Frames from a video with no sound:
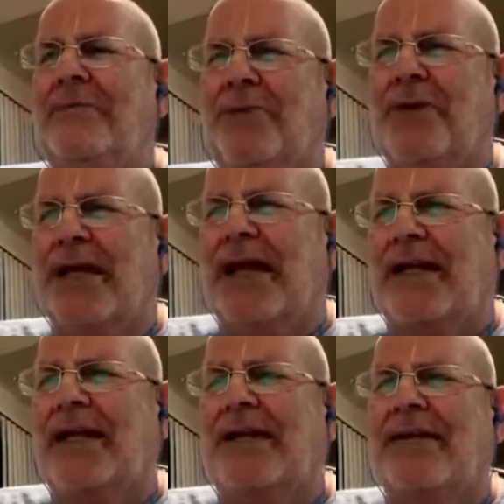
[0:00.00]

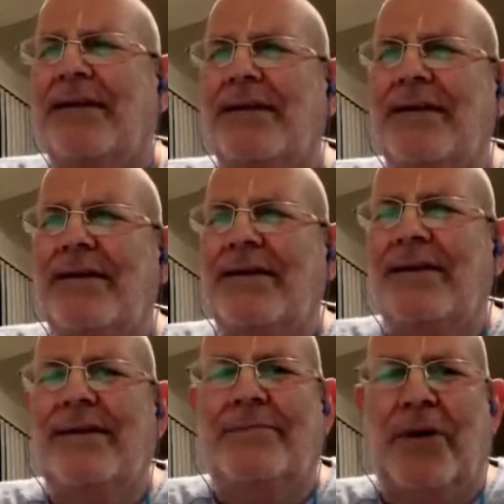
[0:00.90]
protected
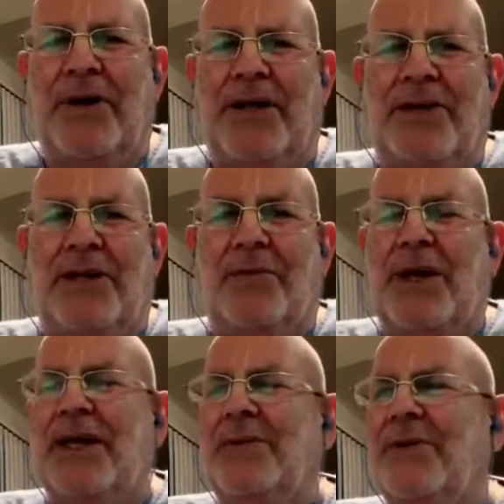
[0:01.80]
Parikshit
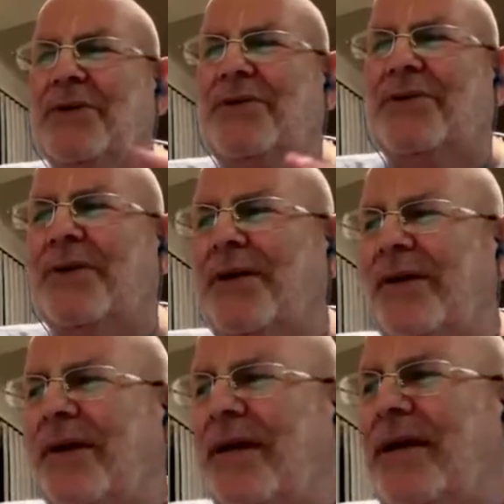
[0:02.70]
when he was
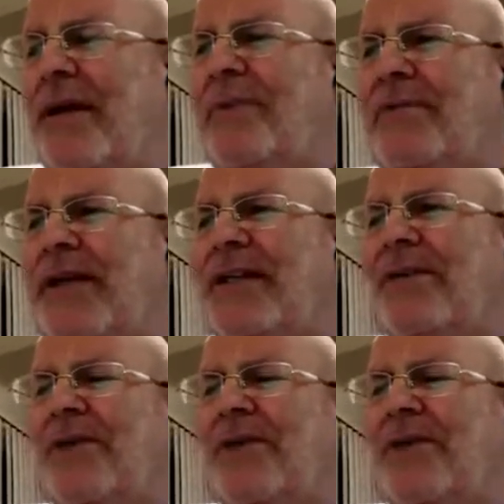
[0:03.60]
Garbhastha,